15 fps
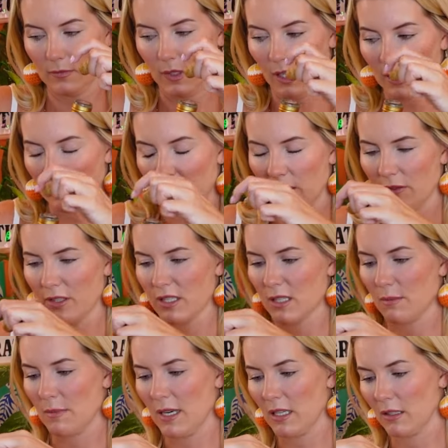I love the
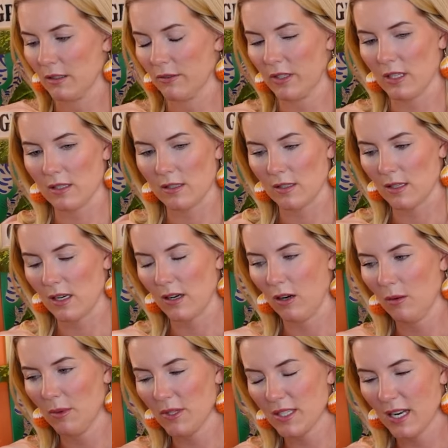smell of this. It
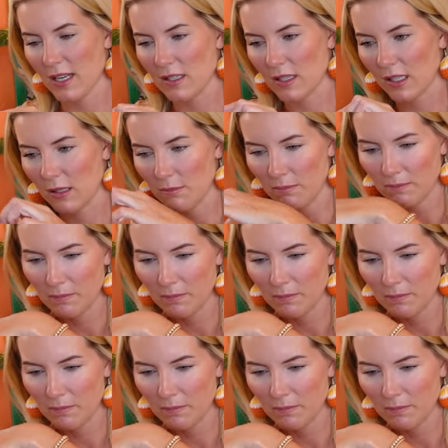almost has like a